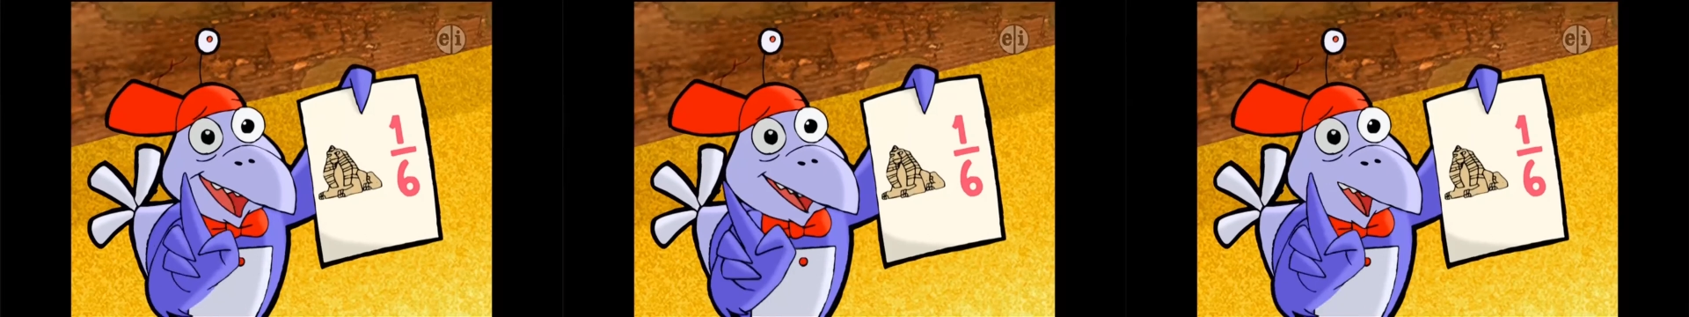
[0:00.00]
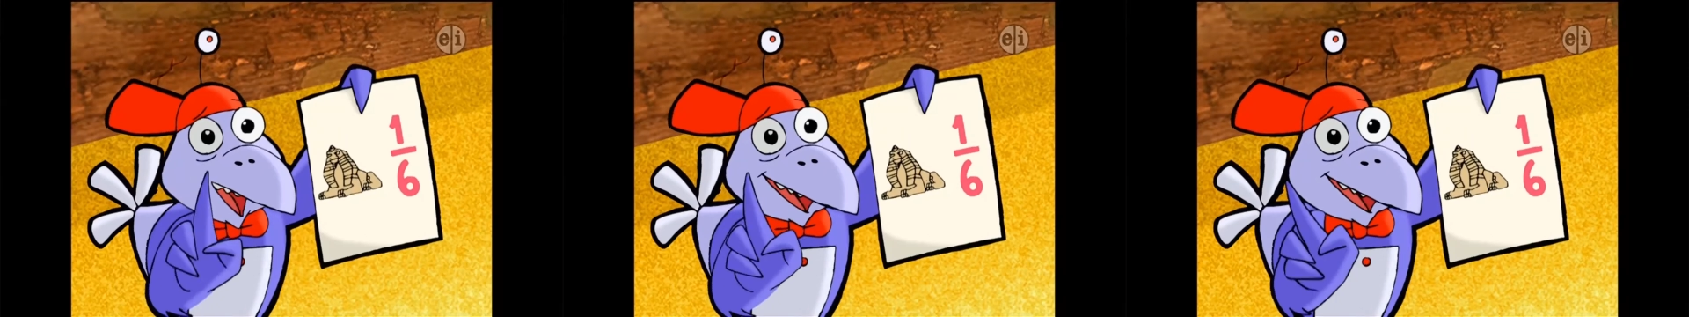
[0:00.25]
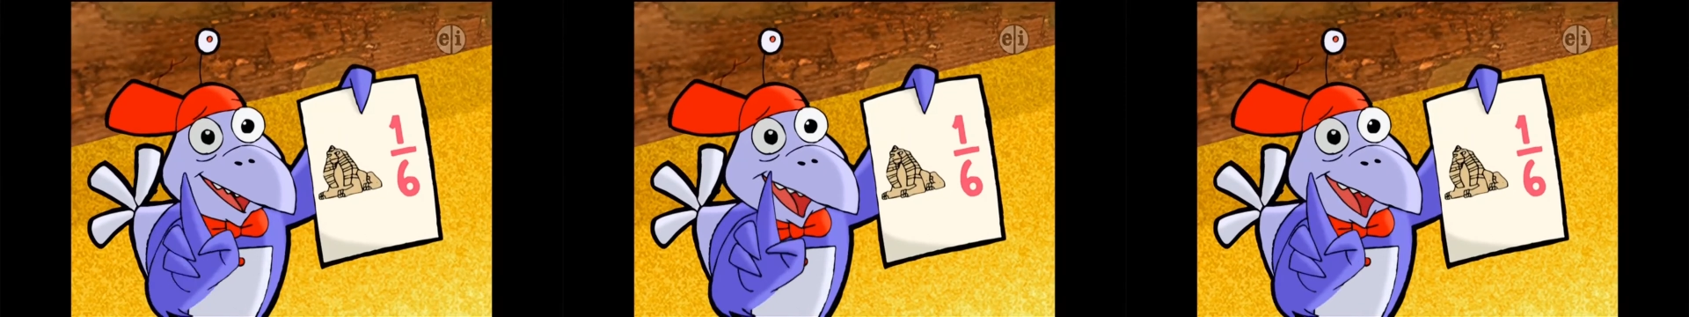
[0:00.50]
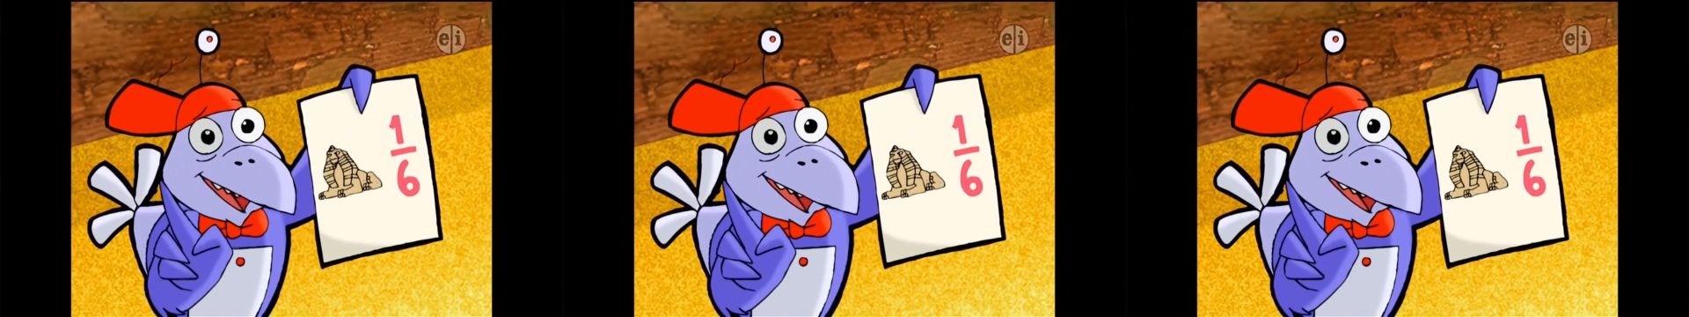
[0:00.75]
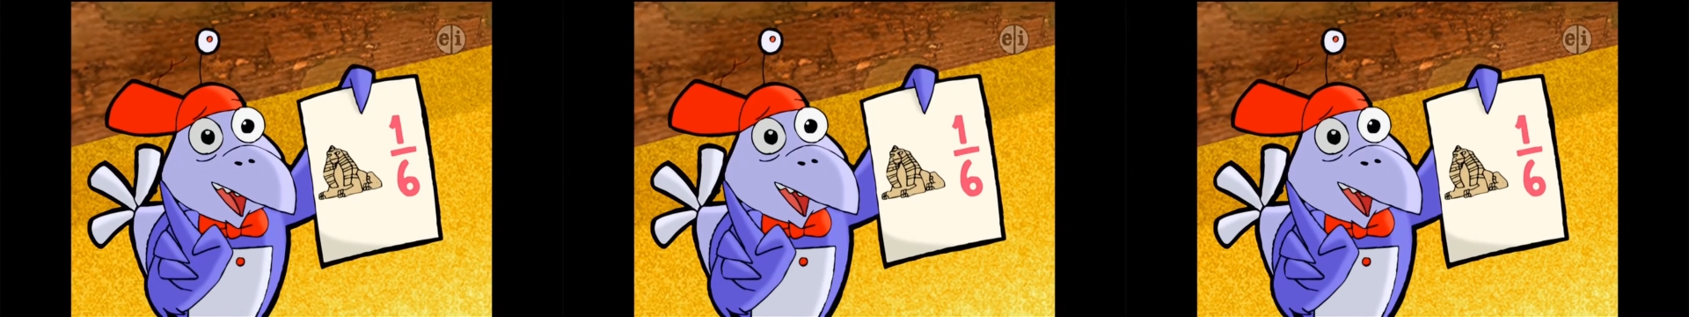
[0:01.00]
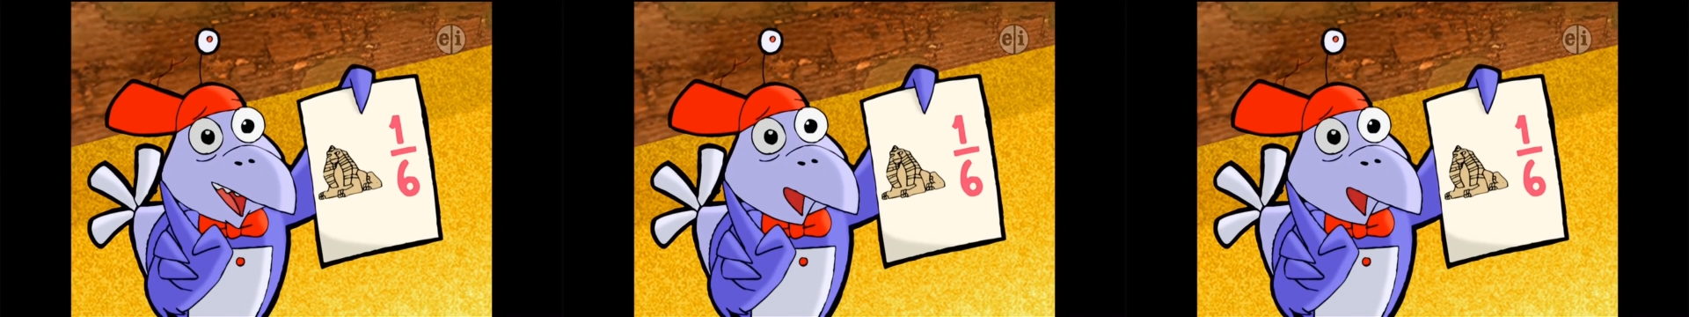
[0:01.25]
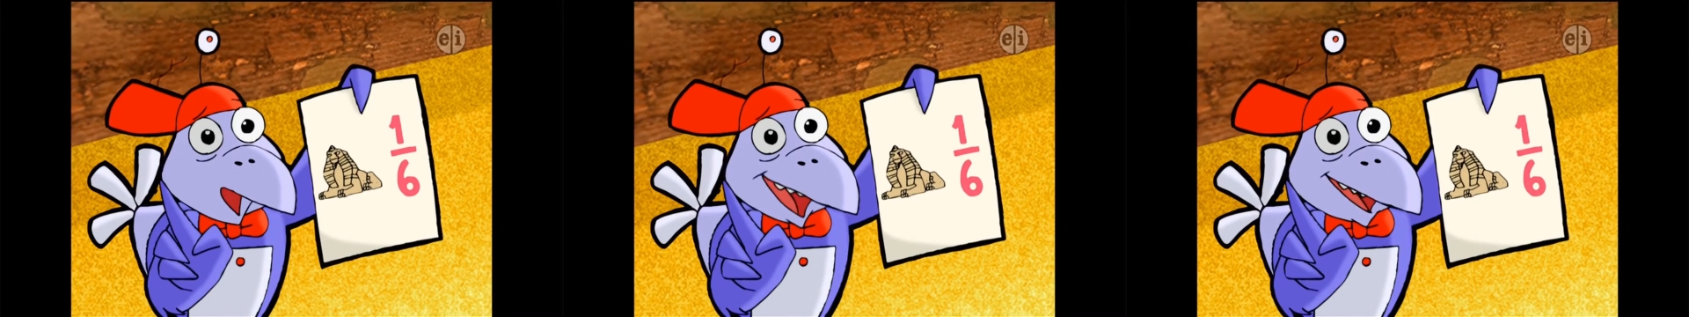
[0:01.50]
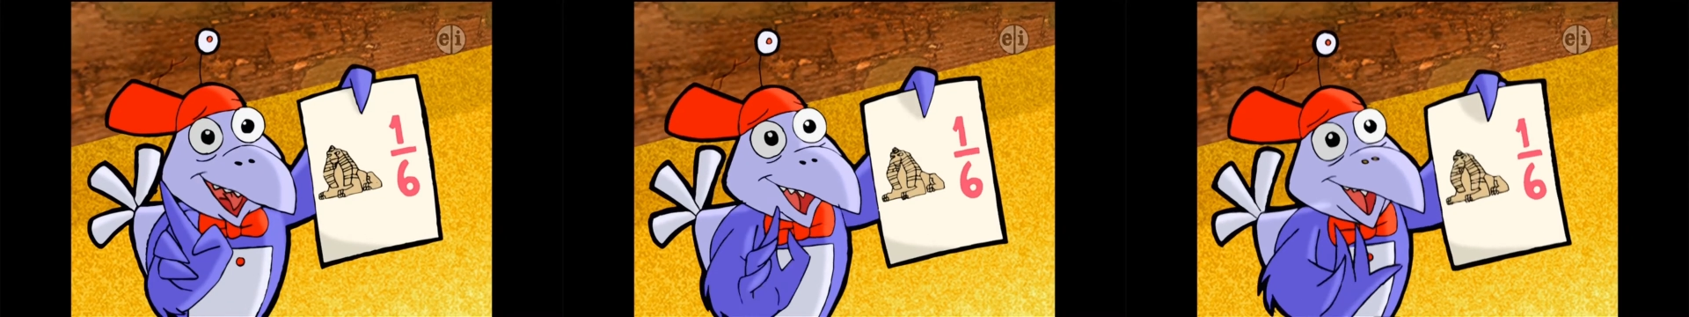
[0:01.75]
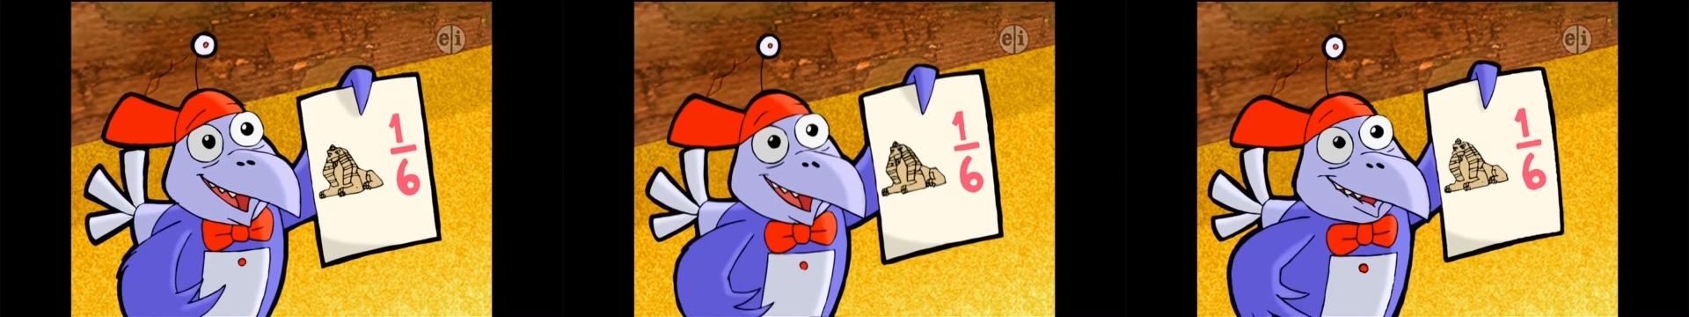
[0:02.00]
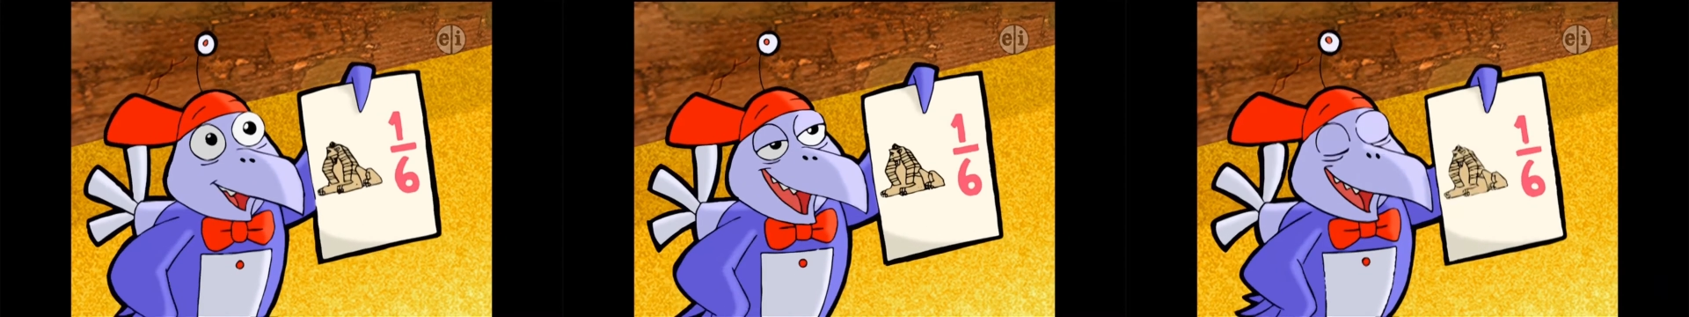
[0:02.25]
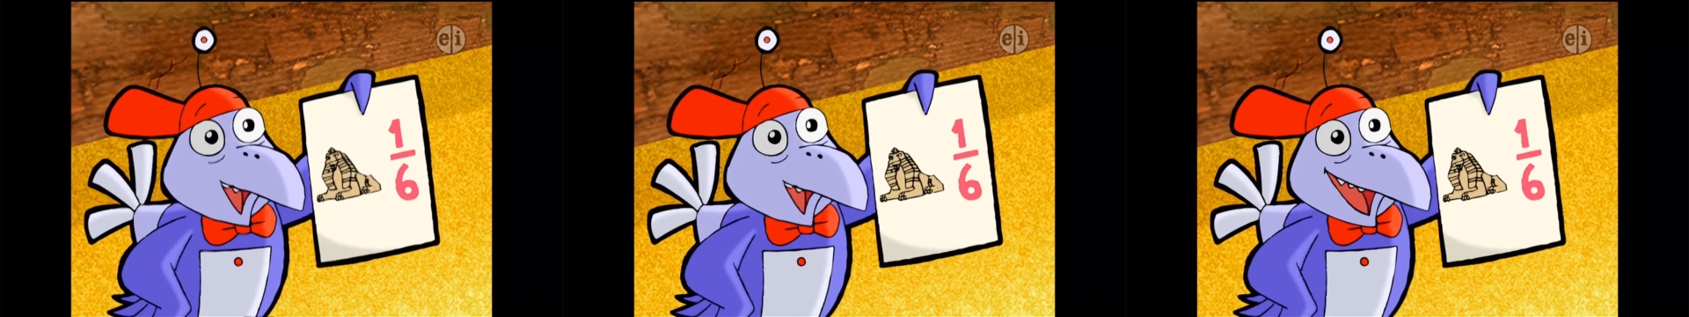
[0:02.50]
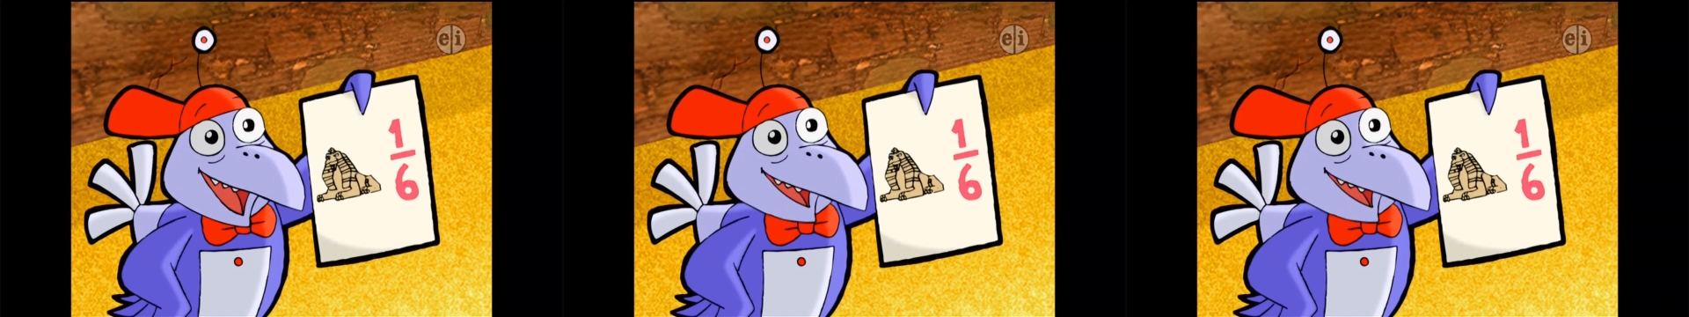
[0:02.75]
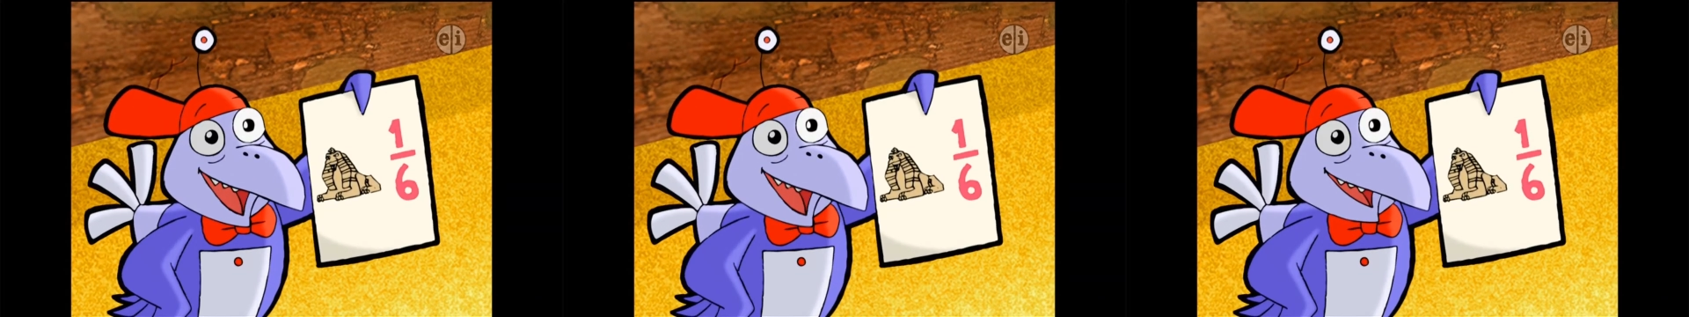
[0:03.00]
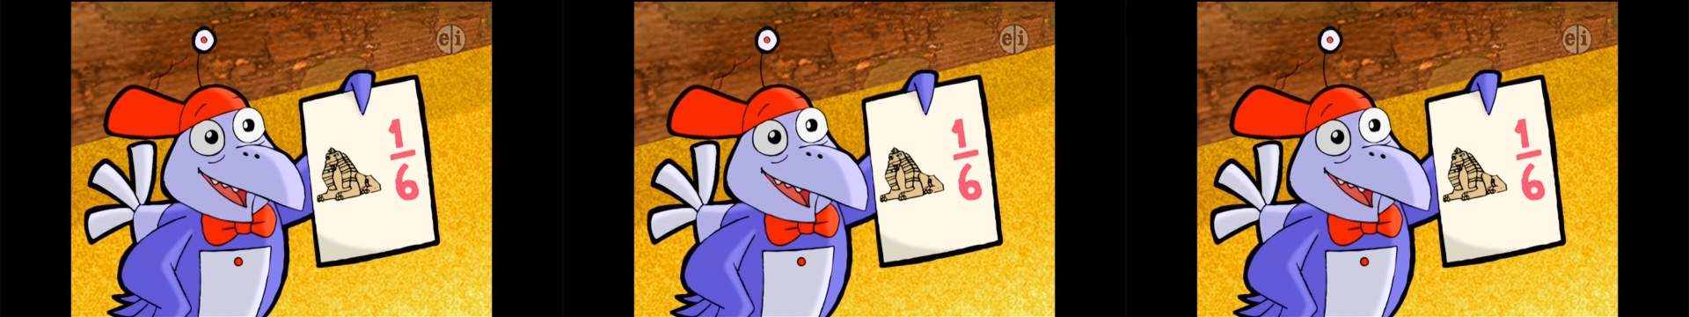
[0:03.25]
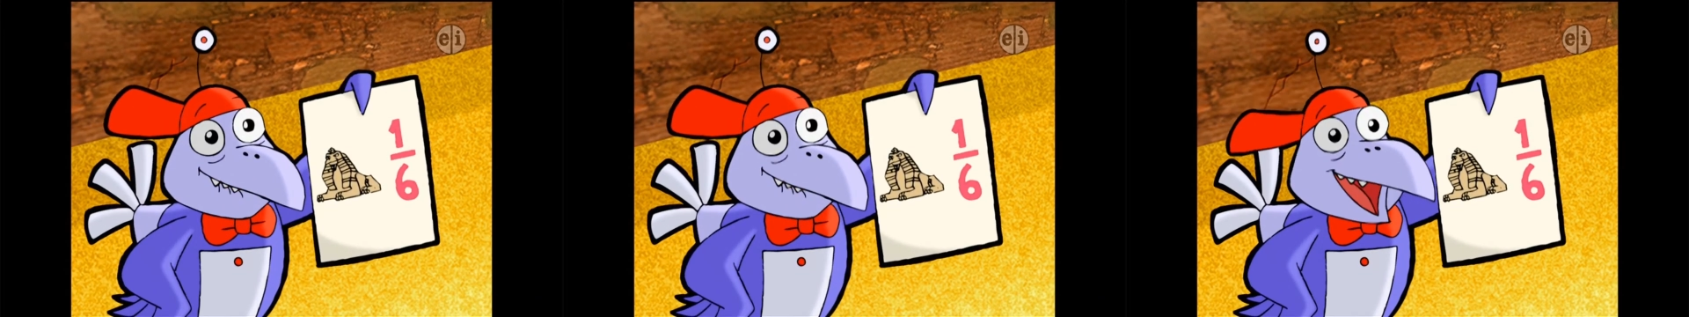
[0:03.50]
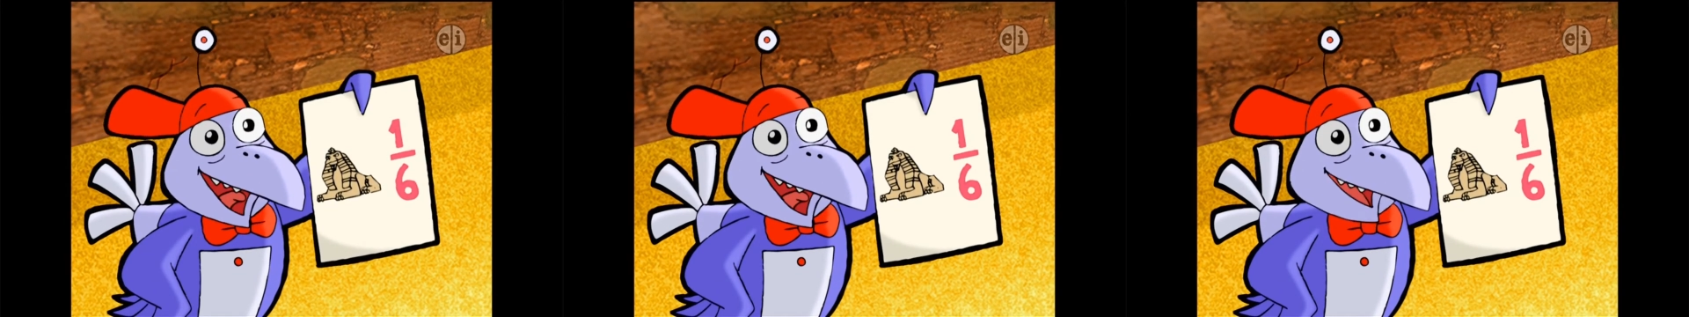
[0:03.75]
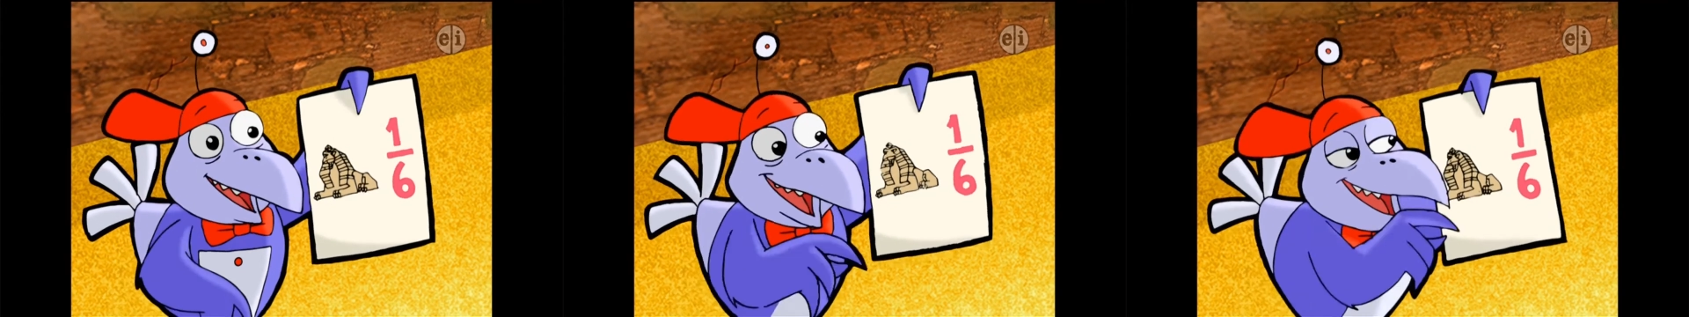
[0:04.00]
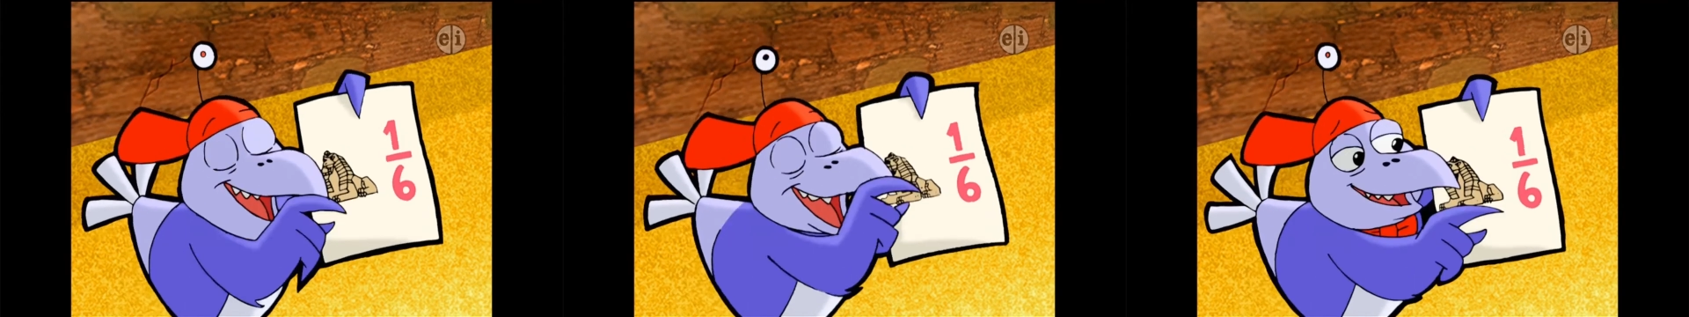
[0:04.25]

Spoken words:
(no speaker visible)